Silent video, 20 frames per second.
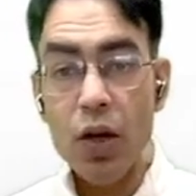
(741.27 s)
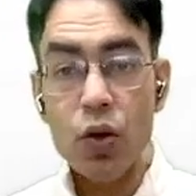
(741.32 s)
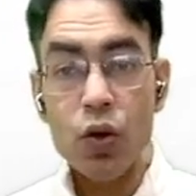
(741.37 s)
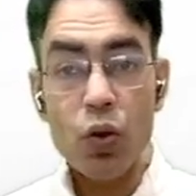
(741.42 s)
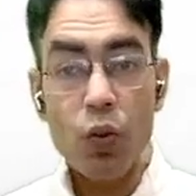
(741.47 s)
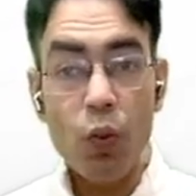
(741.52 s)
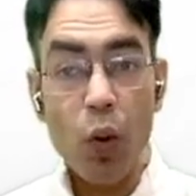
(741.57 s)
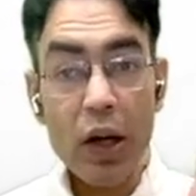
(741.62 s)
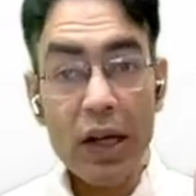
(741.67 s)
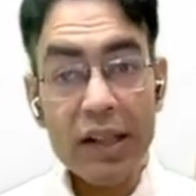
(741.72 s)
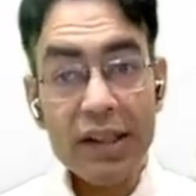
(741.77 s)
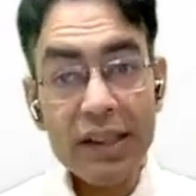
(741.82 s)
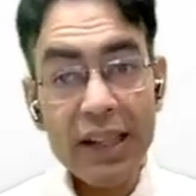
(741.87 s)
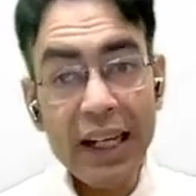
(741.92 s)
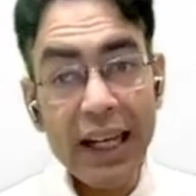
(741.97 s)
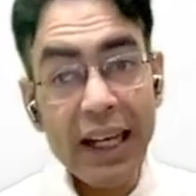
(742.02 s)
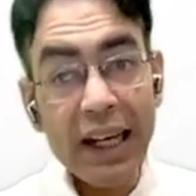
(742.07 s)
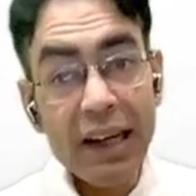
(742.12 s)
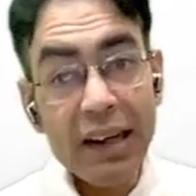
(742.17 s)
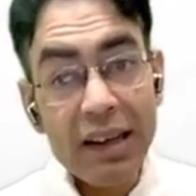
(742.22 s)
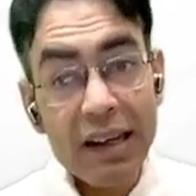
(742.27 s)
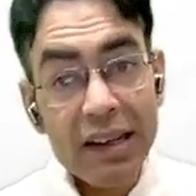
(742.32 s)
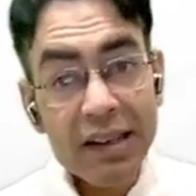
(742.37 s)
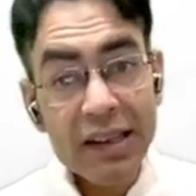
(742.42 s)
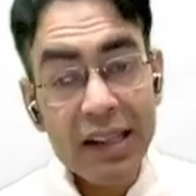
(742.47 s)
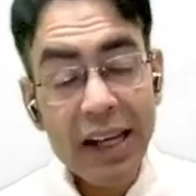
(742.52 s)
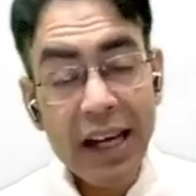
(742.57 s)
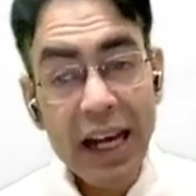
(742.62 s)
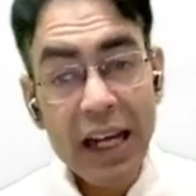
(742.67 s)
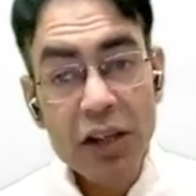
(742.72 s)
So what is the
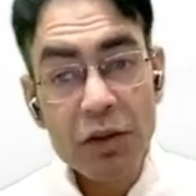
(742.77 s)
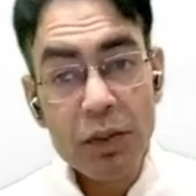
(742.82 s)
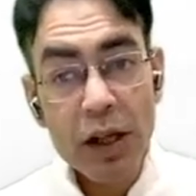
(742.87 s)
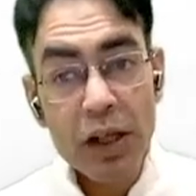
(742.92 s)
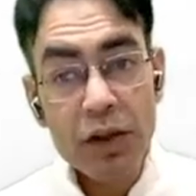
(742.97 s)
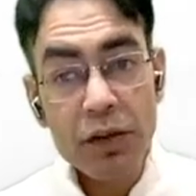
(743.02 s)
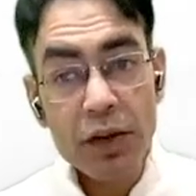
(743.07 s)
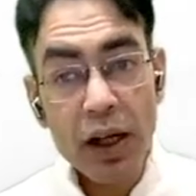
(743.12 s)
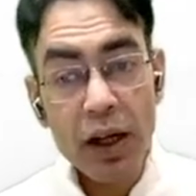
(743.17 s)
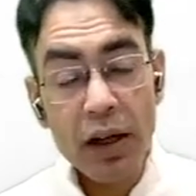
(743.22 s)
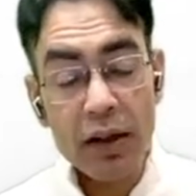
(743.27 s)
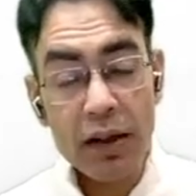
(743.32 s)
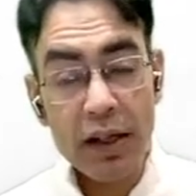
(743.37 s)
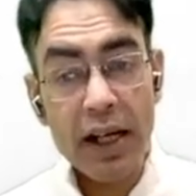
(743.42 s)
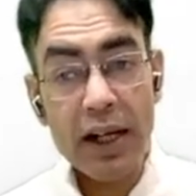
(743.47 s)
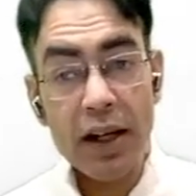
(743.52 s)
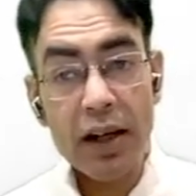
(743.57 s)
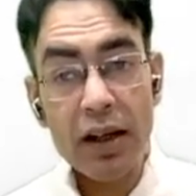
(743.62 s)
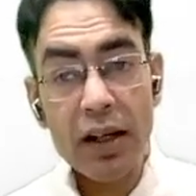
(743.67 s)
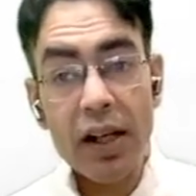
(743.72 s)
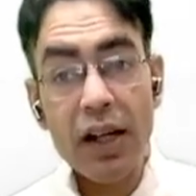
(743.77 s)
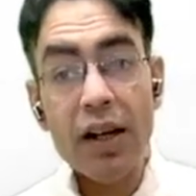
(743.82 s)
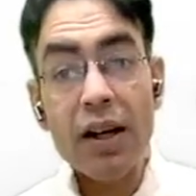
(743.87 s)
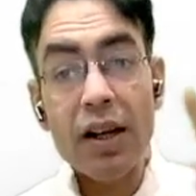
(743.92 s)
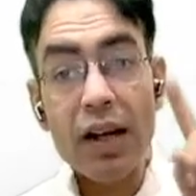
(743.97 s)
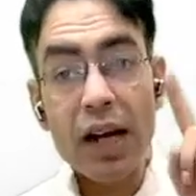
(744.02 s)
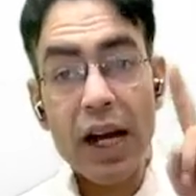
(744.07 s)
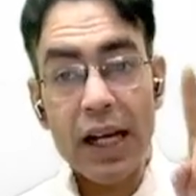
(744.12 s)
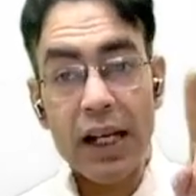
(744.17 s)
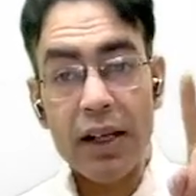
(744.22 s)
intrinsic caspase we read earlier?
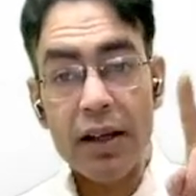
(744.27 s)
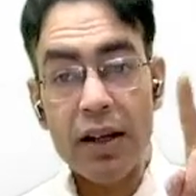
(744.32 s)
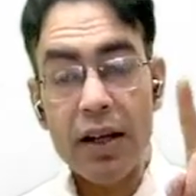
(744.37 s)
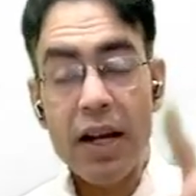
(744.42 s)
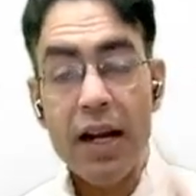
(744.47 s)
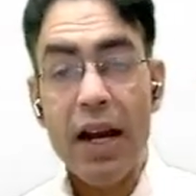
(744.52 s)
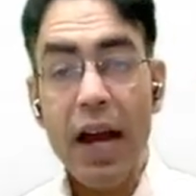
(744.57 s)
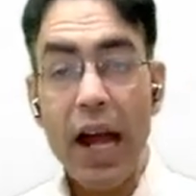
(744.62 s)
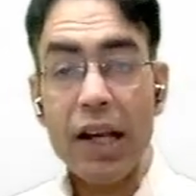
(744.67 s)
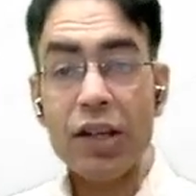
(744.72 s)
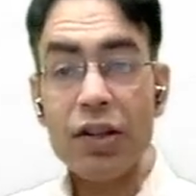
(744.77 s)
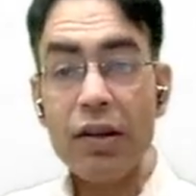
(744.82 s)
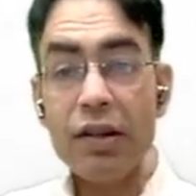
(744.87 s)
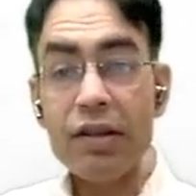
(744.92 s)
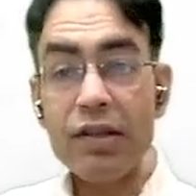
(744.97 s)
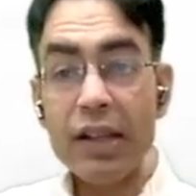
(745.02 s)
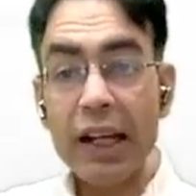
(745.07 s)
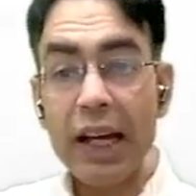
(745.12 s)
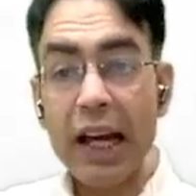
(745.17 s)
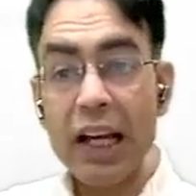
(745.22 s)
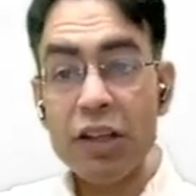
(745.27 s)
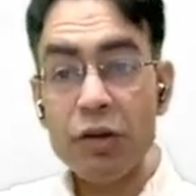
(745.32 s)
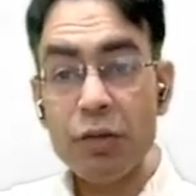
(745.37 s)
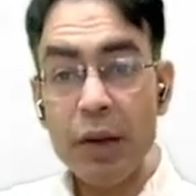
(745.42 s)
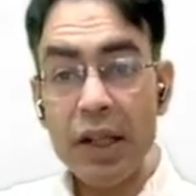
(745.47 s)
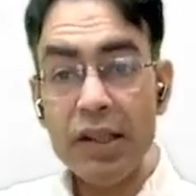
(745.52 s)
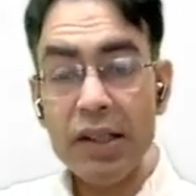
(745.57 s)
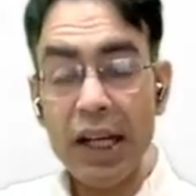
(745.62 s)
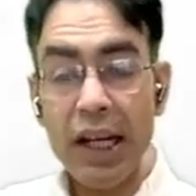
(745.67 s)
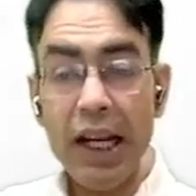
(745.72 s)
9. Extrinsic
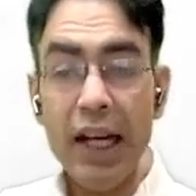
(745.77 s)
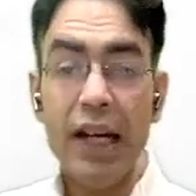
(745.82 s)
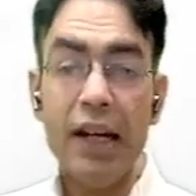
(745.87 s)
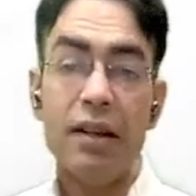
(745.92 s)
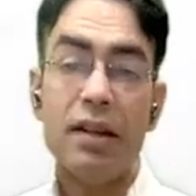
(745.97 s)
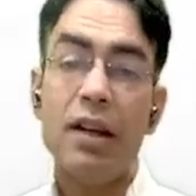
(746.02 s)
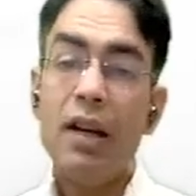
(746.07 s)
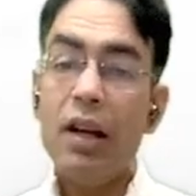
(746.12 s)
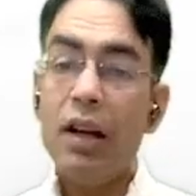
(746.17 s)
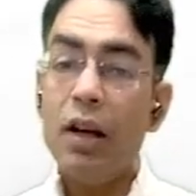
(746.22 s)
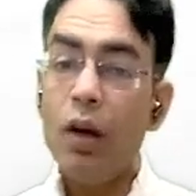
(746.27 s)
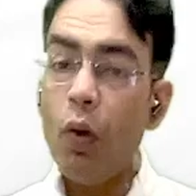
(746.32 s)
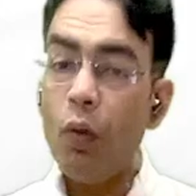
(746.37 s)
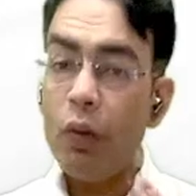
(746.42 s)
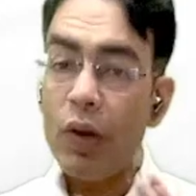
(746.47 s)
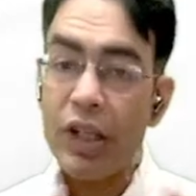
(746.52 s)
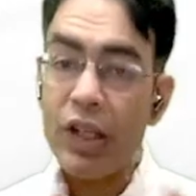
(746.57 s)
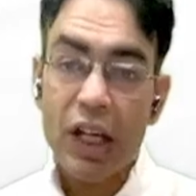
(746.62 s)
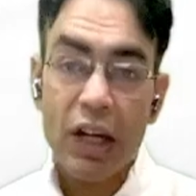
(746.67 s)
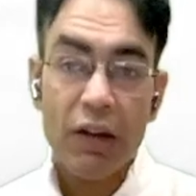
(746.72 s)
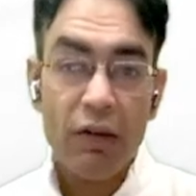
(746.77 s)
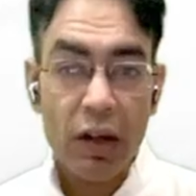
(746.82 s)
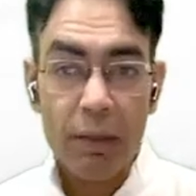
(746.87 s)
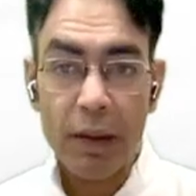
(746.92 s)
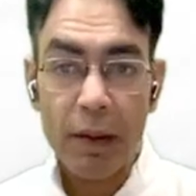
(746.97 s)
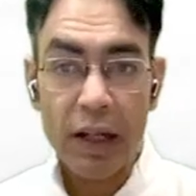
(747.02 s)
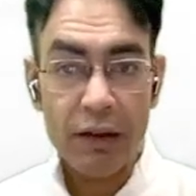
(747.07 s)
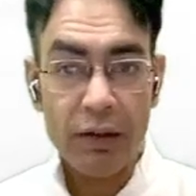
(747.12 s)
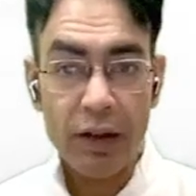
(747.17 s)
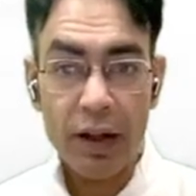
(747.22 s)
caspase 8. Now, whichever
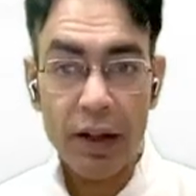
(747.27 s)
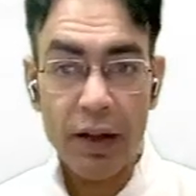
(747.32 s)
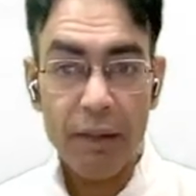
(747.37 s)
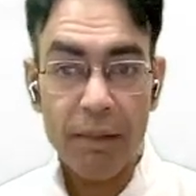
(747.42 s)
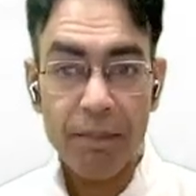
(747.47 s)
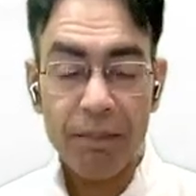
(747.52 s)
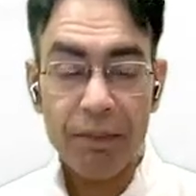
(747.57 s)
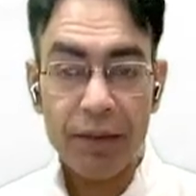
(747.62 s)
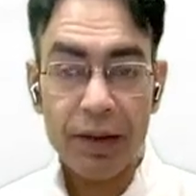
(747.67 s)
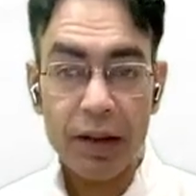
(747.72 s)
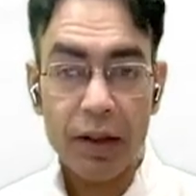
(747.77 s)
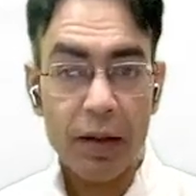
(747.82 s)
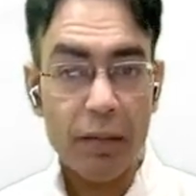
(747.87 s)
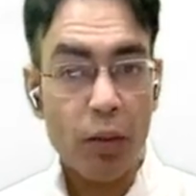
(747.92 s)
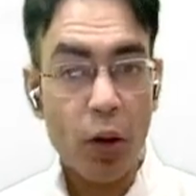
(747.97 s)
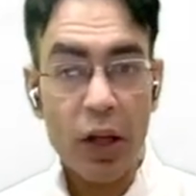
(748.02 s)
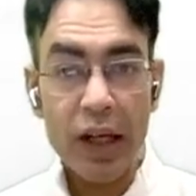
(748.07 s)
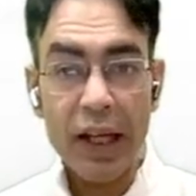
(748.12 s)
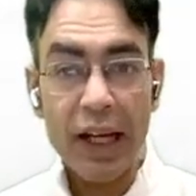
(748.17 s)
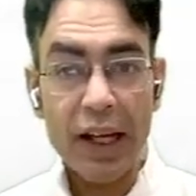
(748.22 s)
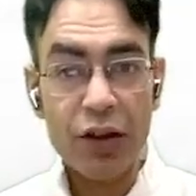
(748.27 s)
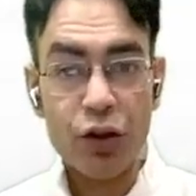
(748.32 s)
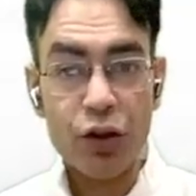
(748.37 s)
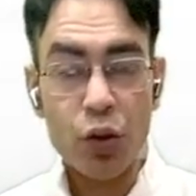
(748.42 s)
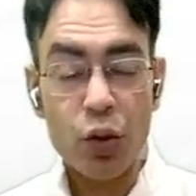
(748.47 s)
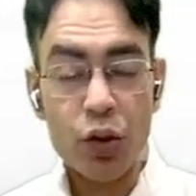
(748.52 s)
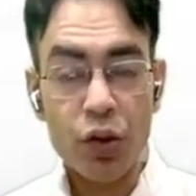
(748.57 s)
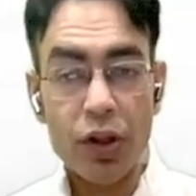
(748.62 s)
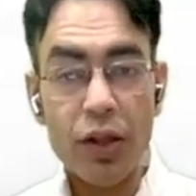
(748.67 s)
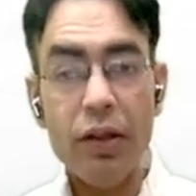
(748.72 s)
pathway the body has
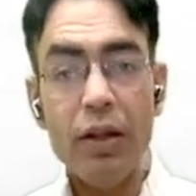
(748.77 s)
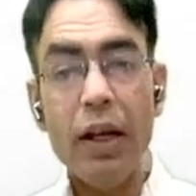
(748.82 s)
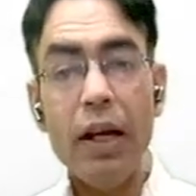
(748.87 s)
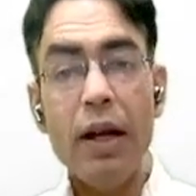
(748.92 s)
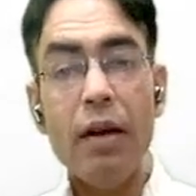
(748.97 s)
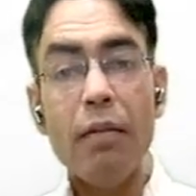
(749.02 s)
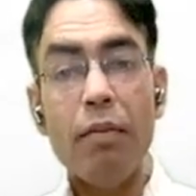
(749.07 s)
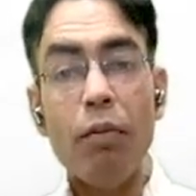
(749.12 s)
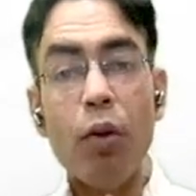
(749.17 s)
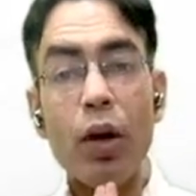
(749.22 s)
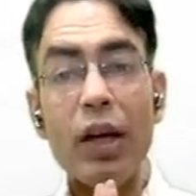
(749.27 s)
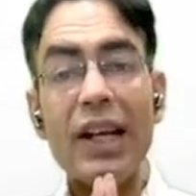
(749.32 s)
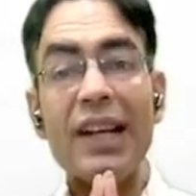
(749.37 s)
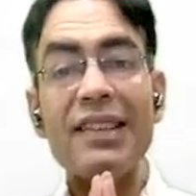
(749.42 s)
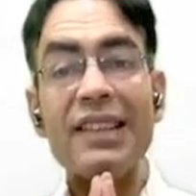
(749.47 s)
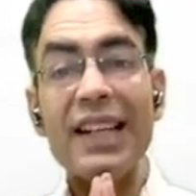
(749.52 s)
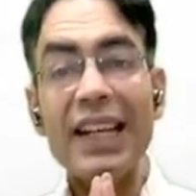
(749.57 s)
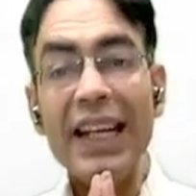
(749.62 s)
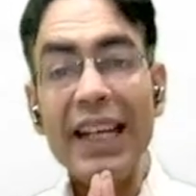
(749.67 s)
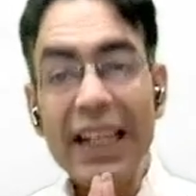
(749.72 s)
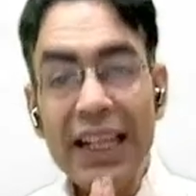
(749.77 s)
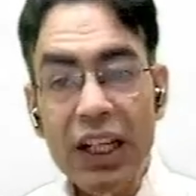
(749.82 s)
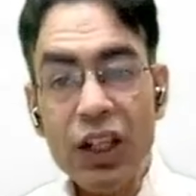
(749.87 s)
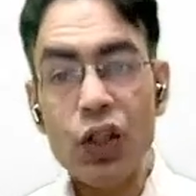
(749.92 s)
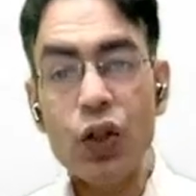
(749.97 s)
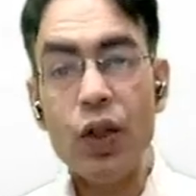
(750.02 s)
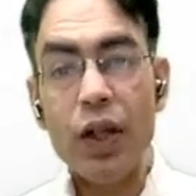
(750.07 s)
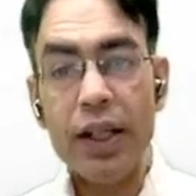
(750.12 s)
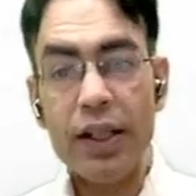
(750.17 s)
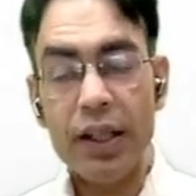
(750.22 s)
chosen, body has
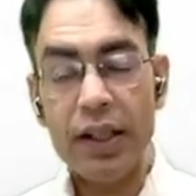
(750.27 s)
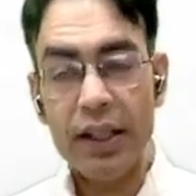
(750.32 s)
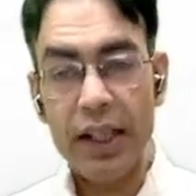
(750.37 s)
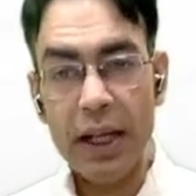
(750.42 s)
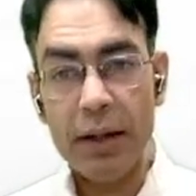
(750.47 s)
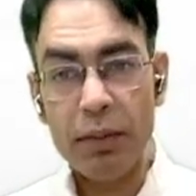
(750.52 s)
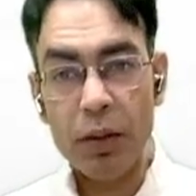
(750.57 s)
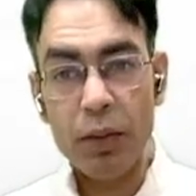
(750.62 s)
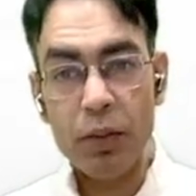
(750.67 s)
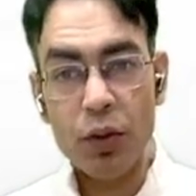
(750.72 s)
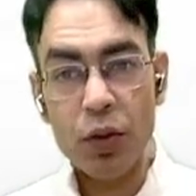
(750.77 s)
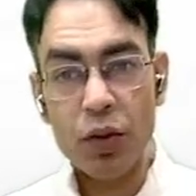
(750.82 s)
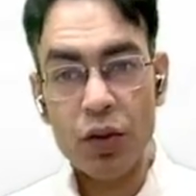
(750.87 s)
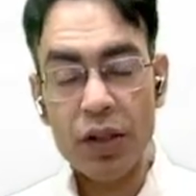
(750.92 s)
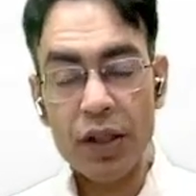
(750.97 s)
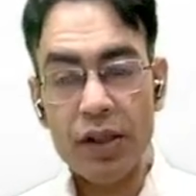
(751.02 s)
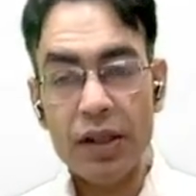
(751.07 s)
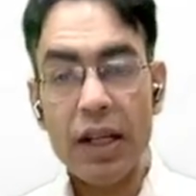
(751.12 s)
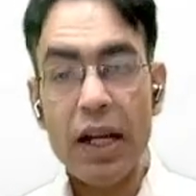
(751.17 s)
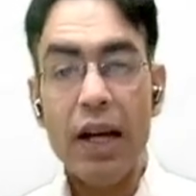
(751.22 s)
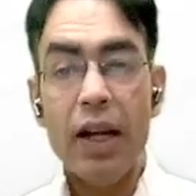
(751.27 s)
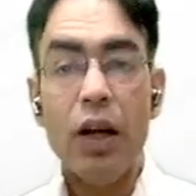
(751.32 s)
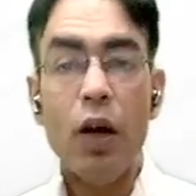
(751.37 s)
initiated the apoptosis.